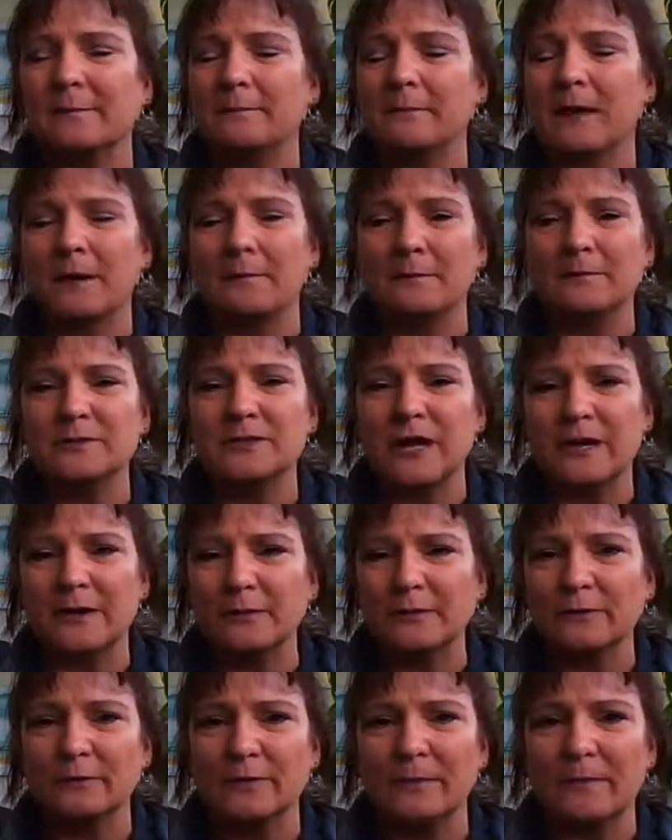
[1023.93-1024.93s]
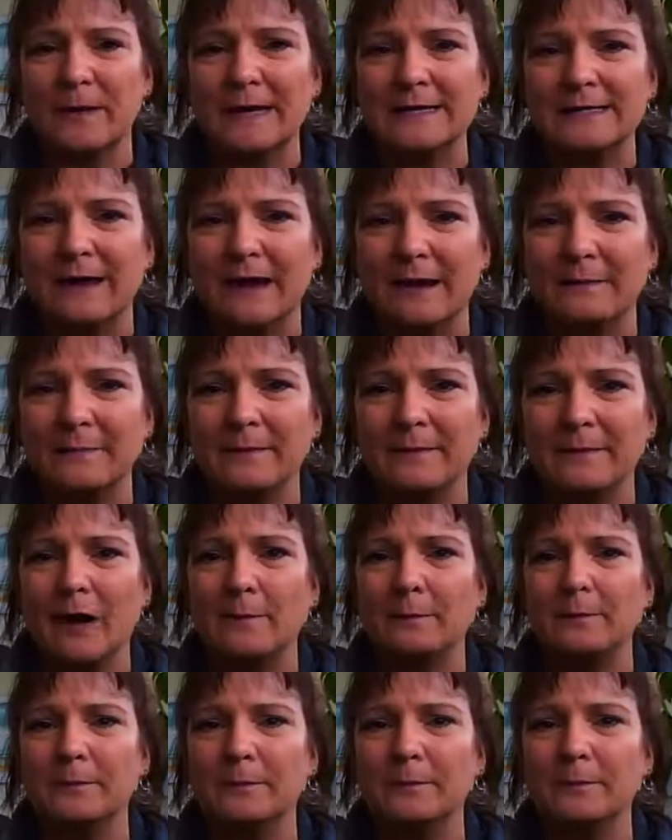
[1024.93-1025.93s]
I'm generous with my time to
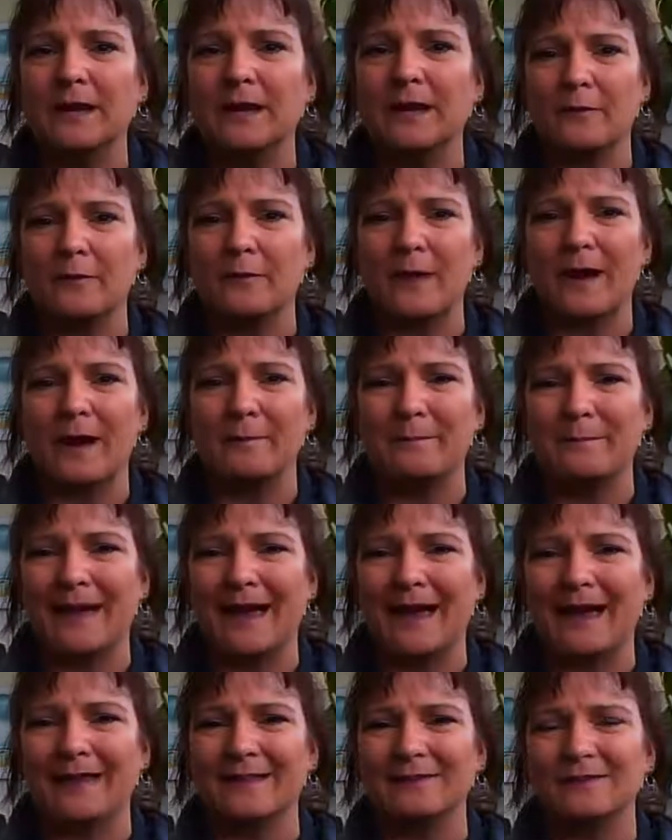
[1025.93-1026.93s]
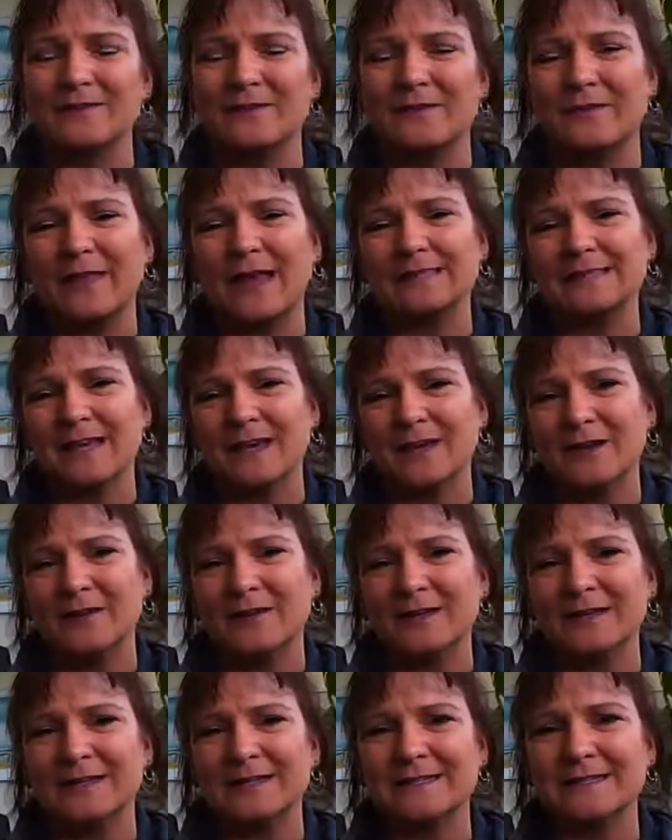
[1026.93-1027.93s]
help you get on the right path. So that's
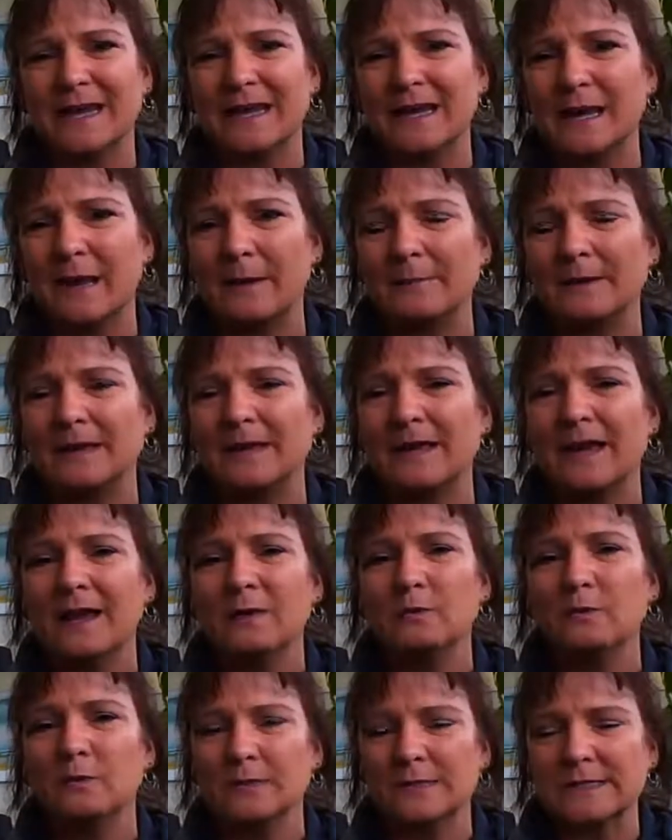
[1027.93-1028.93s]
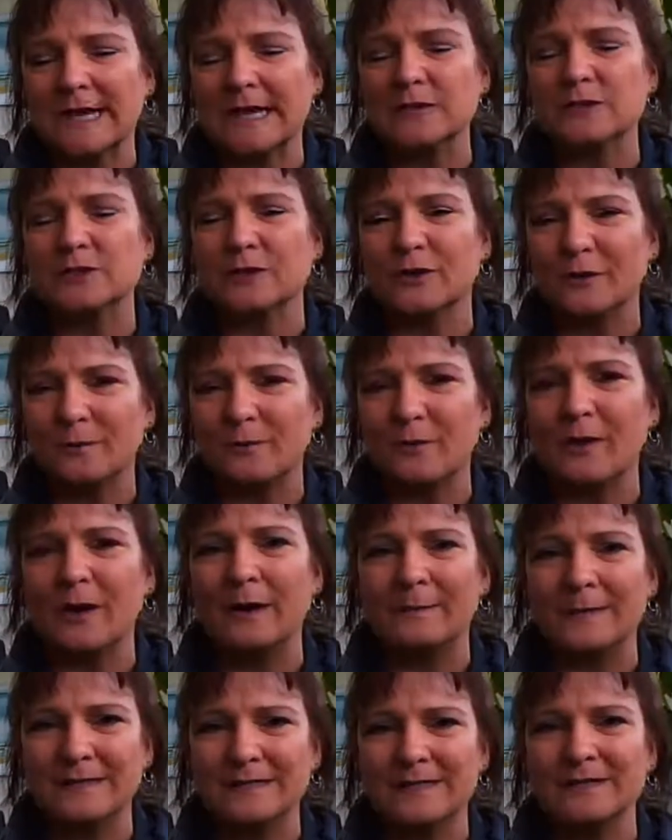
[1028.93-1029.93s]
how you can sign up, and we'll schedule an
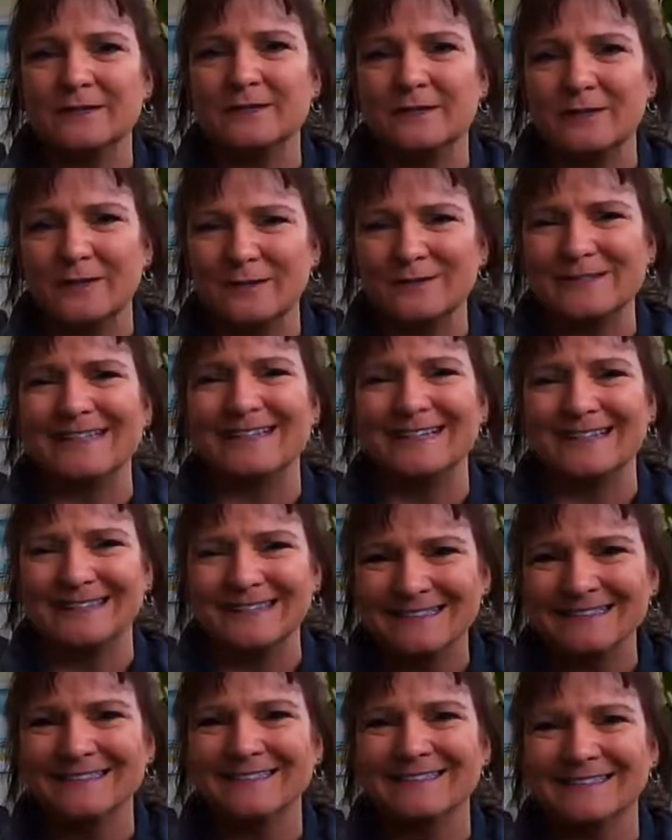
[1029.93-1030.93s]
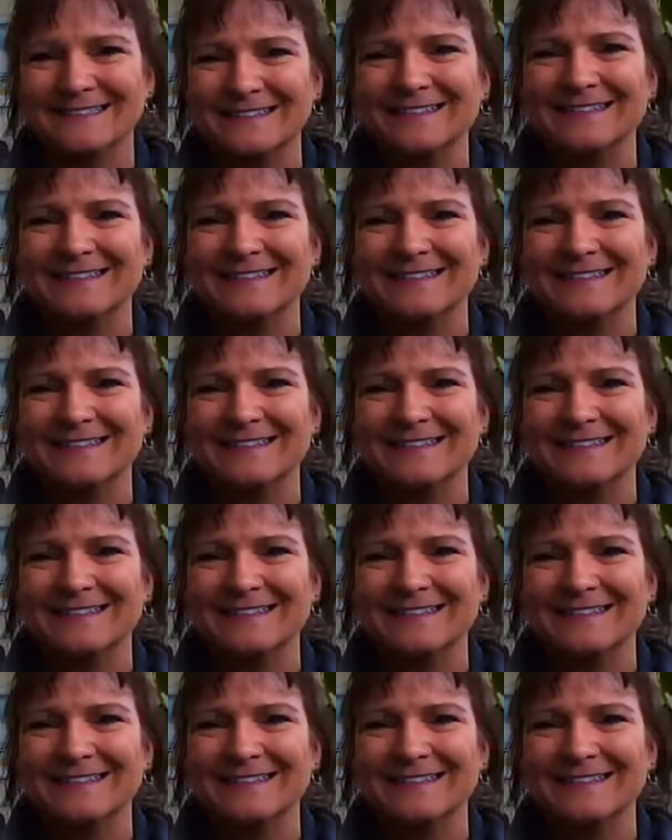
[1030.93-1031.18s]
appointment to do those things.